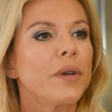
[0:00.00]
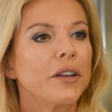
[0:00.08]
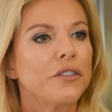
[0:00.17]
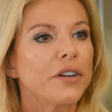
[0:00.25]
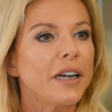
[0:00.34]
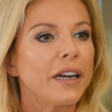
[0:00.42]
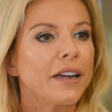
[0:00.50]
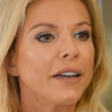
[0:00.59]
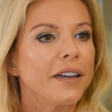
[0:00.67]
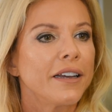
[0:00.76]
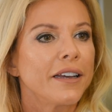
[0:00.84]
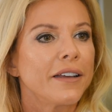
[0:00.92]
all my training,
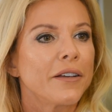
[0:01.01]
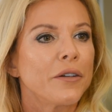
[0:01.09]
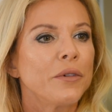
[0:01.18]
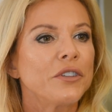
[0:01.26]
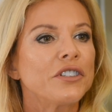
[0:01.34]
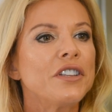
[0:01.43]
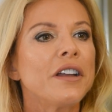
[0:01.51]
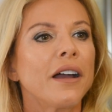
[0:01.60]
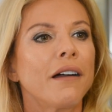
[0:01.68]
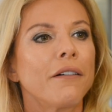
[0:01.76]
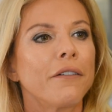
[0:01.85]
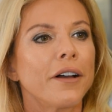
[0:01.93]
which
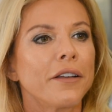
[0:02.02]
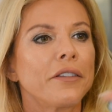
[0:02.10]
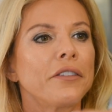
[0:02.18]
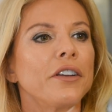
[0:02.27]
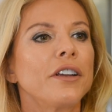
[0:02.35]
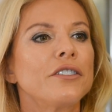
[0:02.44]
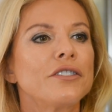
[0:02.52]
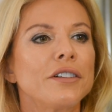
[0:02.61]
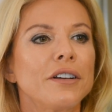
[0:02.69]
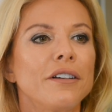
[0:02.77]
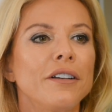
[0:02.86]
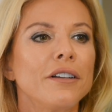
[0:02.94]
now has changed a
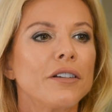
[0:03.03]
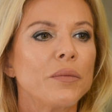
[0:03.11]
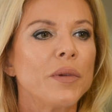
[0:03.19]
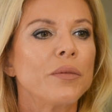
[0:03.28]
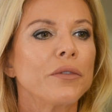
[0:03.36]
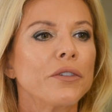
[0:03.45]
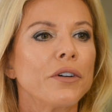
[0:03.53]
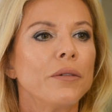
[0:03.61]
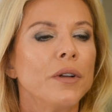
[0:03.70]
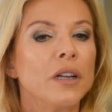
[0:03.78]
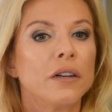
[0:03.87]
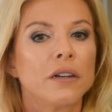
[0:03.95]
lot. A lot of people
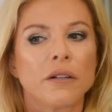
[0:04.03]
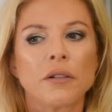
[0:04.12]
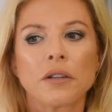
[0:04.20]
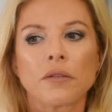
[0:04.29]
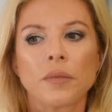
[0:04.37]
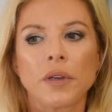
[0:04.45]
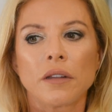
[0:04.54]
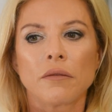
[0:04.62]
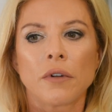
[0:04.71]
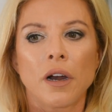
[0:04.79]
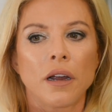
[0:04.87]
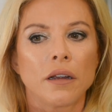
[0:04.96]
go, I want to compete,
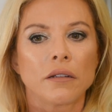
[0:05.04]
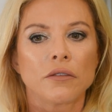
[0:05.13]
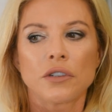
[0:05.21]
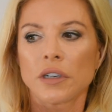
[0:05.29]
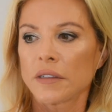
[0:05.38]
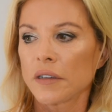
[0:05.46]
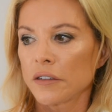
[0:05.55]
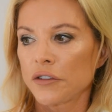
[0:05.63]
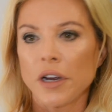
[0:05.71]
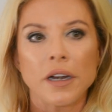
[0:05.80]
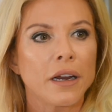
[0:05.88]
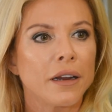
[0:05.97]
right, should I start
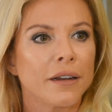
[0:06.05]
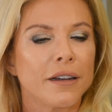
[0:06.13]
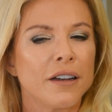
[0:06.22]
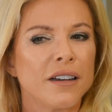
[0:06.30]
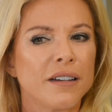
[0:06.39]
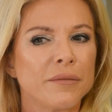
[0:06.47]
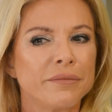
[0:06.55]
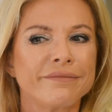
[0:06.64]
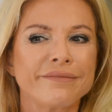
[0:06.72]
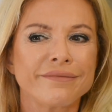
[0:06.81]
training? You